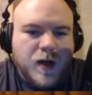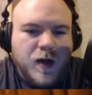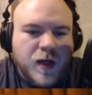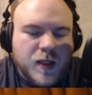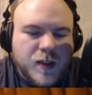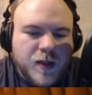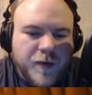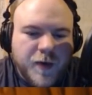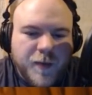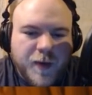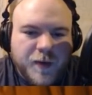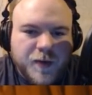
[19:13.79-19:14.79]
Next turn we're
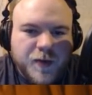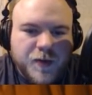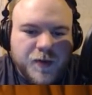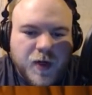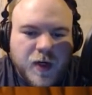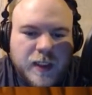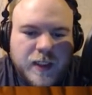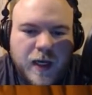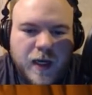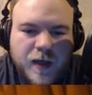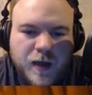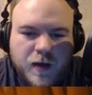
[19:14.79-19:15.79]
going to be able to start
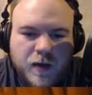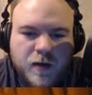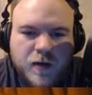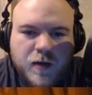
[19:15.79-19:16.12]
attacking